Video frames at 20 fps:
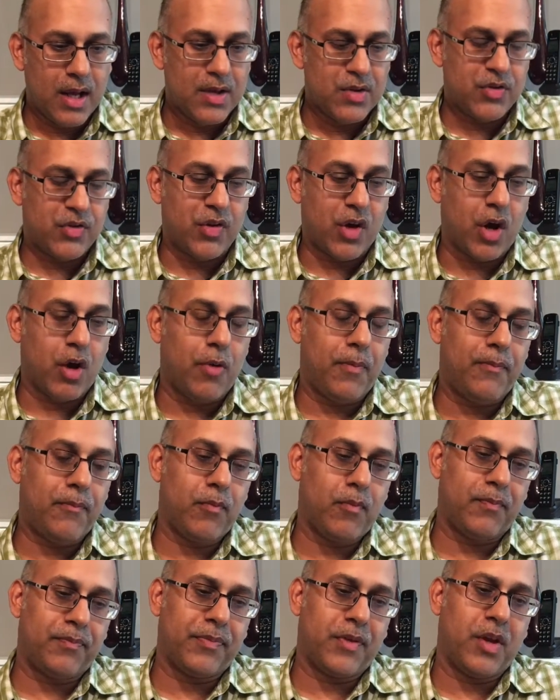So,
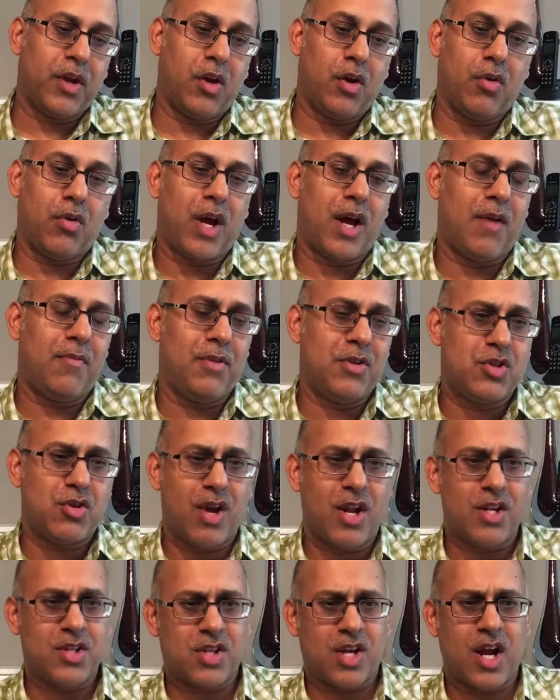I've been
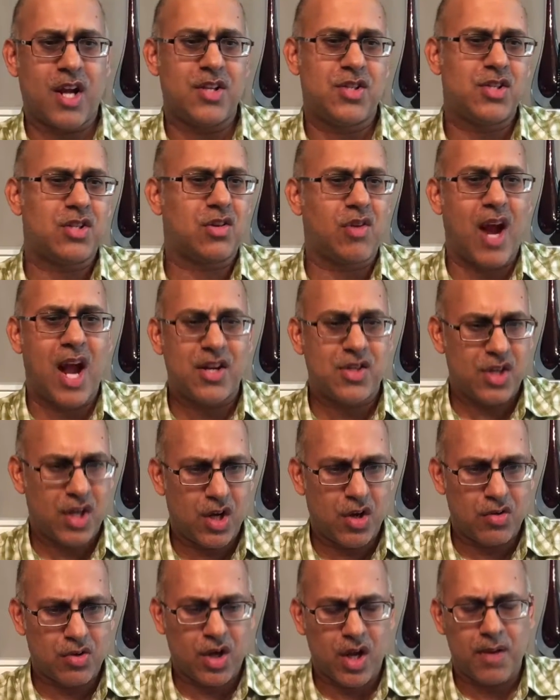trying to kind of scratch out,